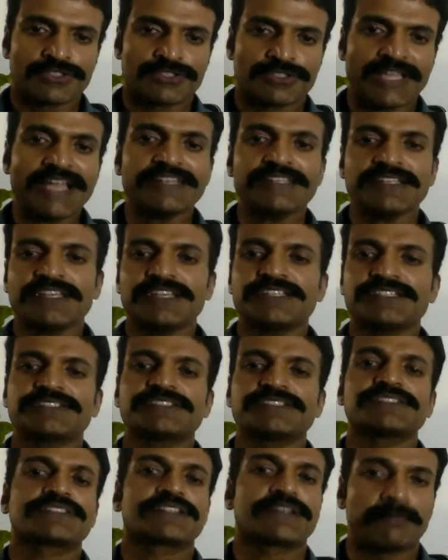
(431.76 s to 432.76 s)
So that
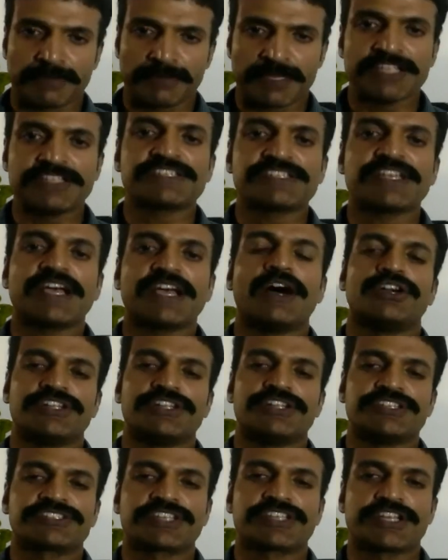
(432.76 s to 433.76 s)
is completes
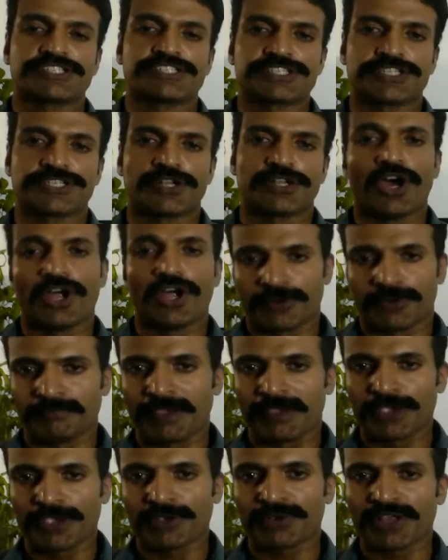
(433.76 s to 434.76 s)
our discussion
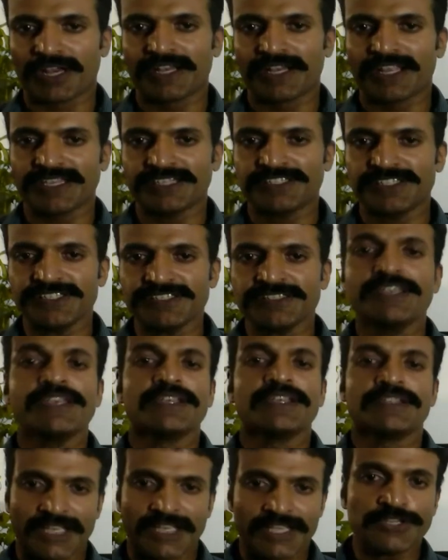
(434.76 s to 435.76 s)
on myocarditis.
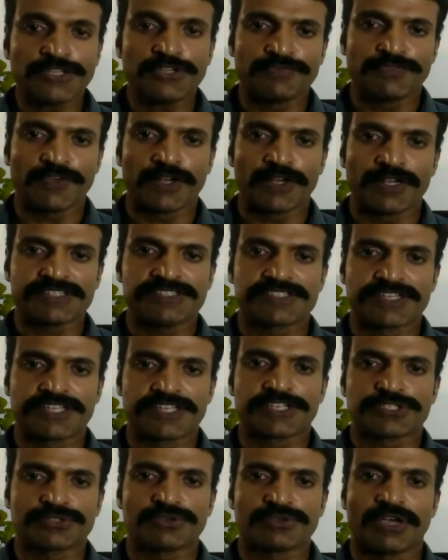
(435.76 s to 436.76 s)
Thank you for
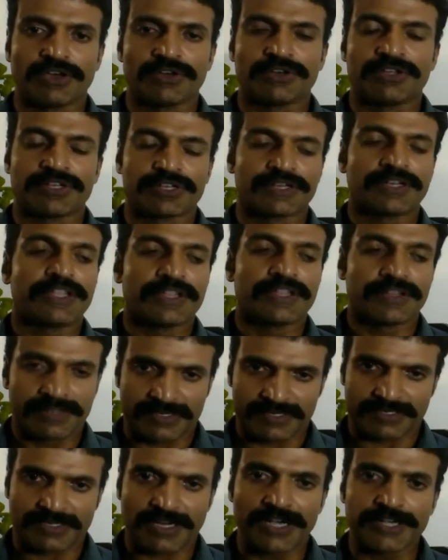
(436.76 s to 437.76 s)
listening to our
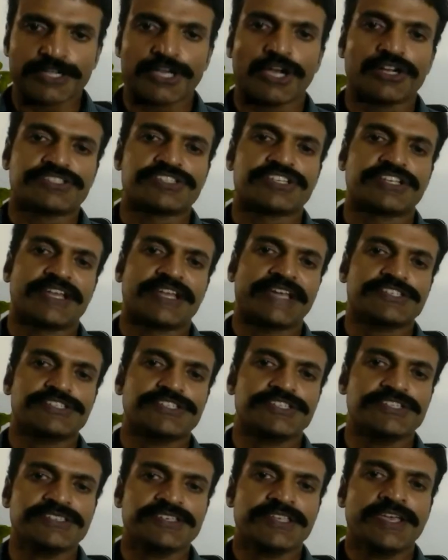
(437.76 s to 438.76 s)
cardiology
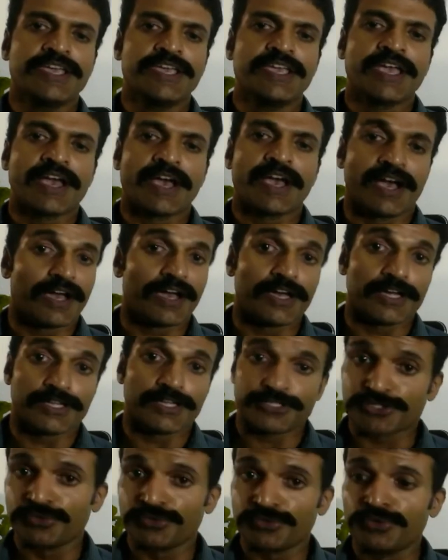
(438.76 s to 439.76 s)
lectures.
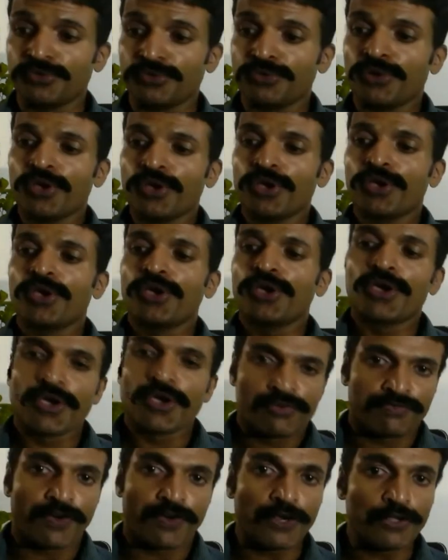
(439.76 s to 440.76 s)
To
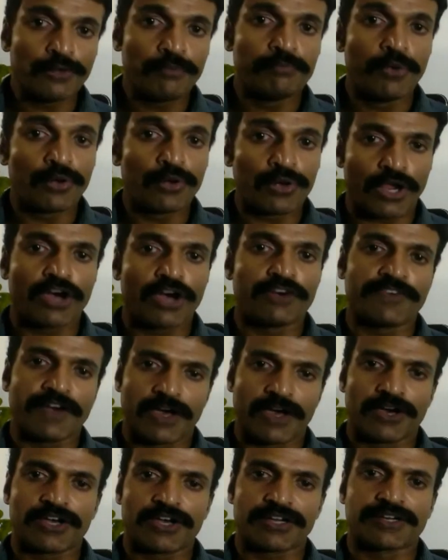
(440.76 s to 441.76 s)
follow more of
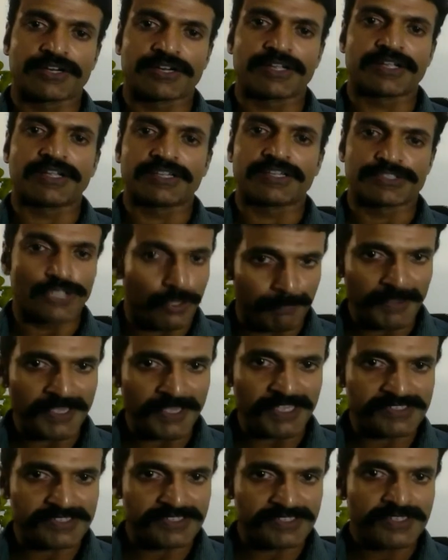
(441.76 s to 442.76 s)
our
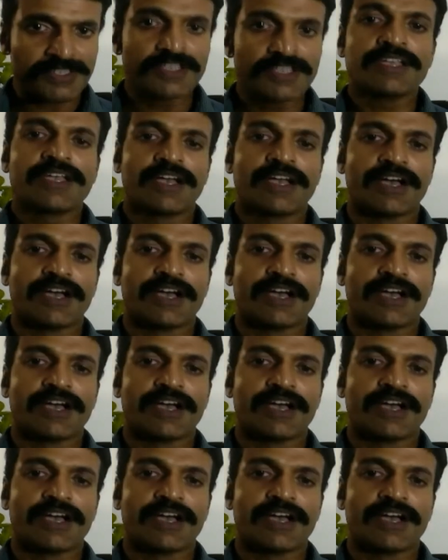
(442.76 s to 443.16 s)
topics,